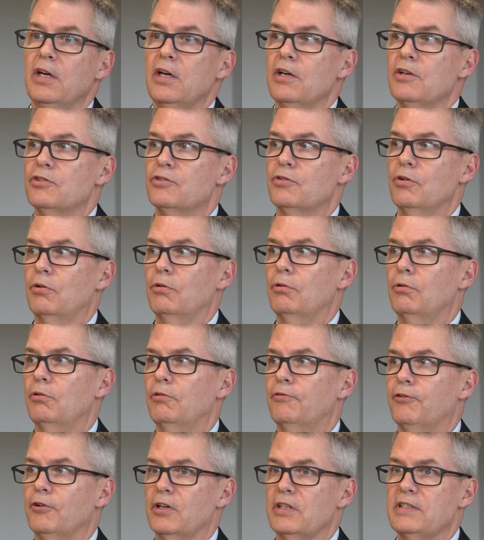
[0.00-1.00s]

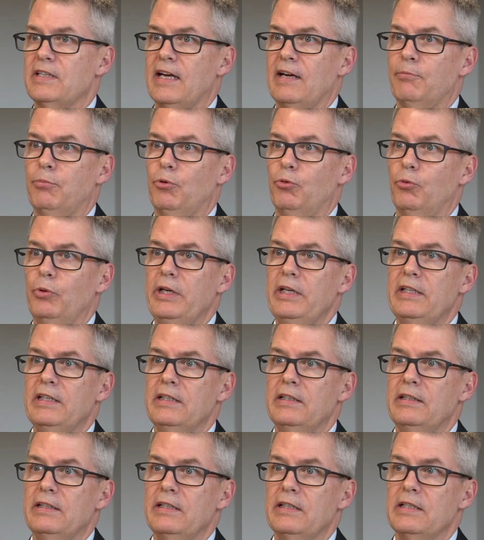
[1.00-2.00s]
So, for example, we
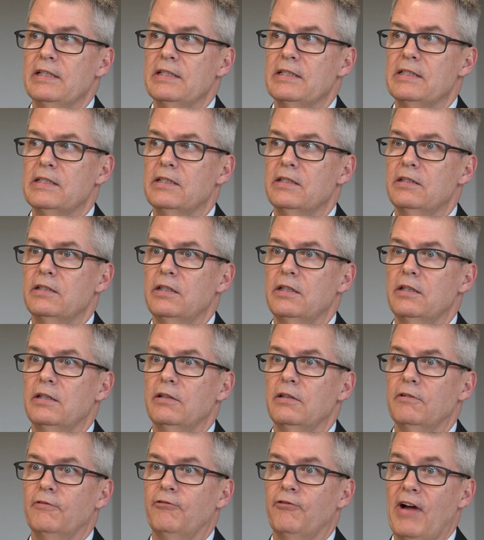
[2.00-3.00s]
did this
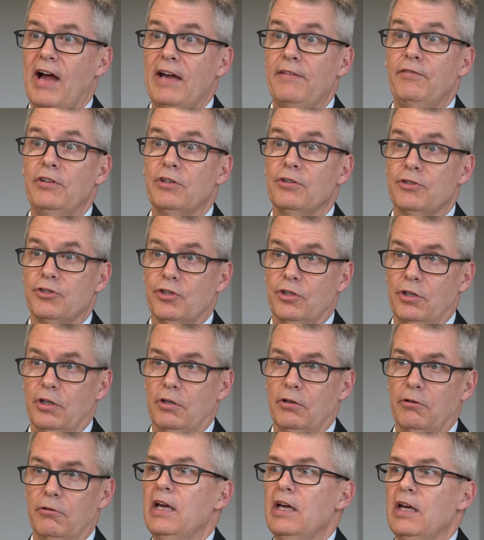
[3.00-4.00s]
5 years
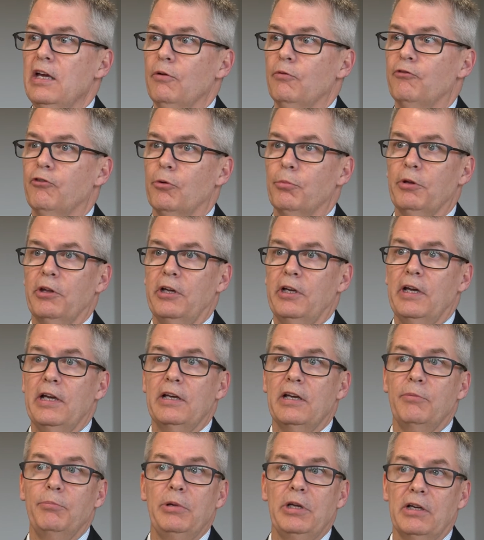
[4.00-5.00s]
ago. Formulated
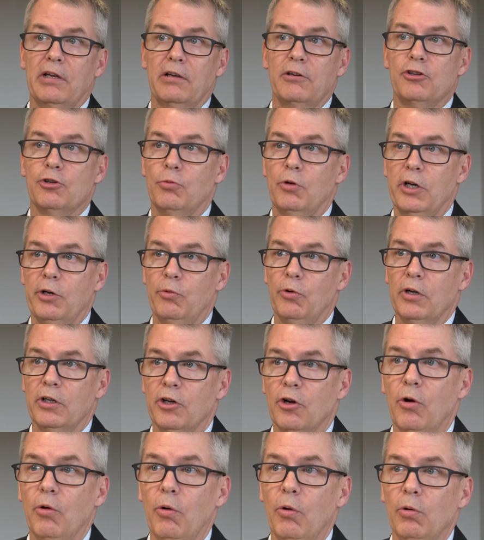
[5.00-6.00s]
ended up being
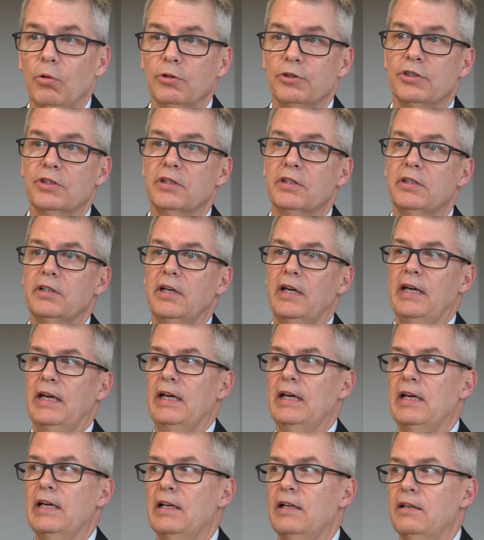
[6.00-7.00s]
21 goals,
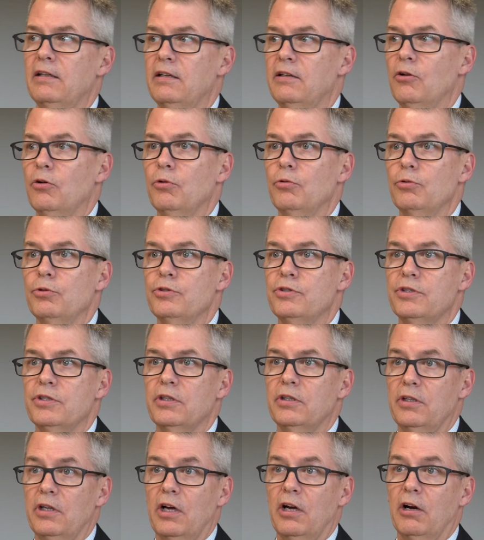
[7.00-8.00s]
and
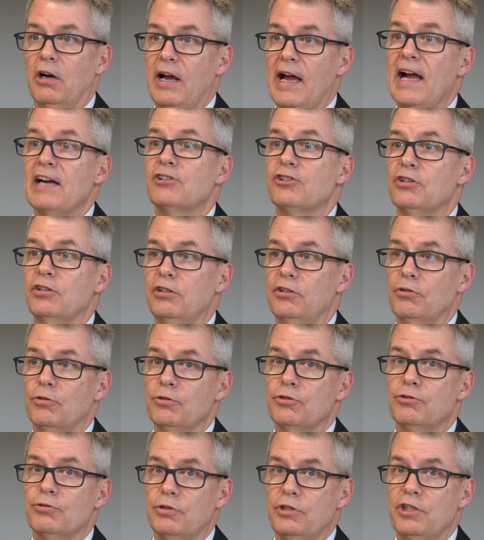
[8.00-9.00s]
those
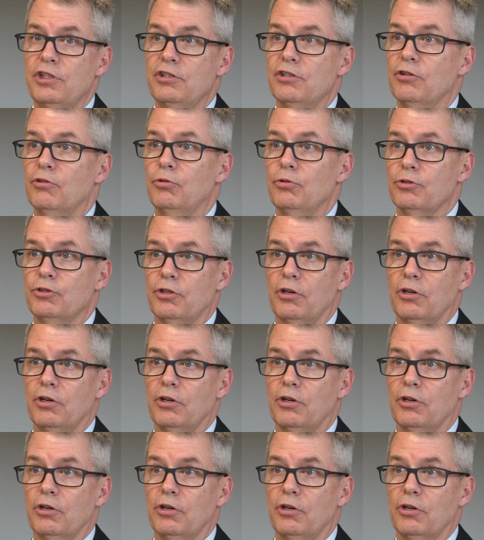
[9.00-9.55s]
strategic goals